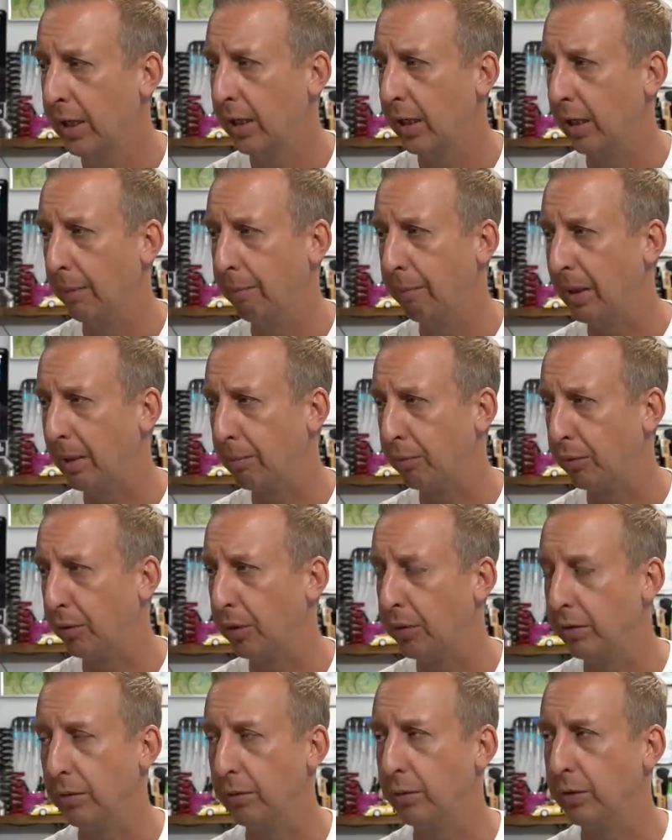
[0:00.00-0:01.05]
a Big
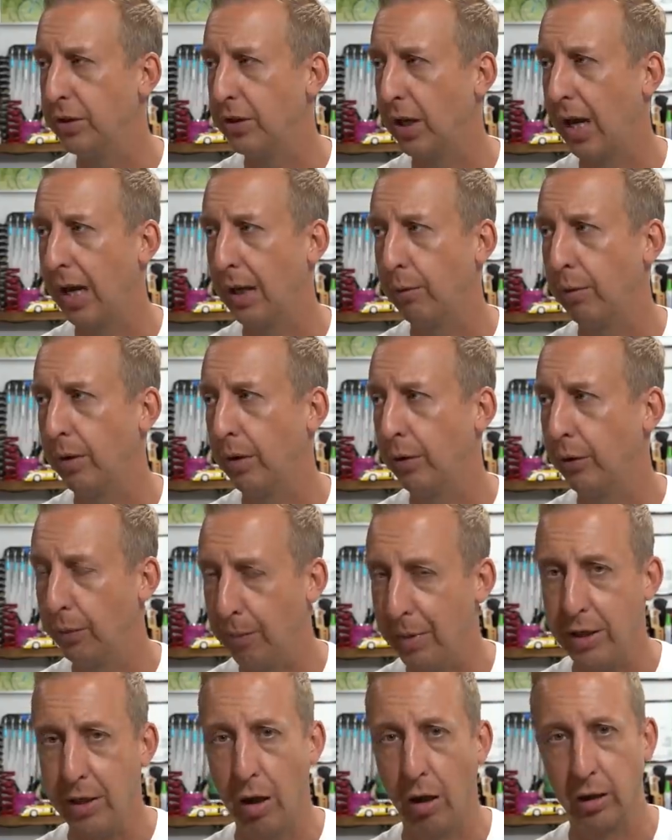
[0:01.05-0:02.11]
Brute, which I had when I was a
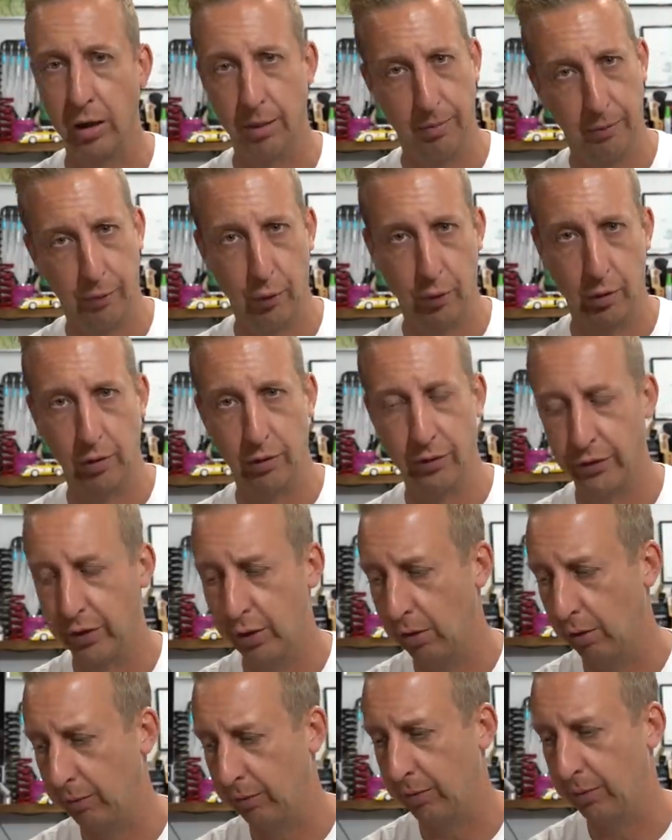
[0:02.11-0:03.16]
bit younger before I got onto
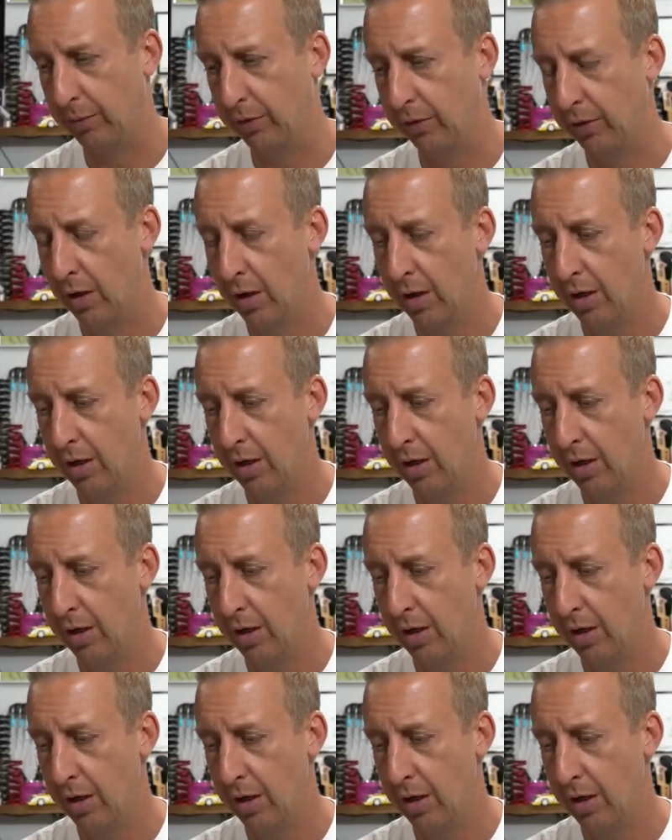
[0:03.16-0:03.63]
the Optimas.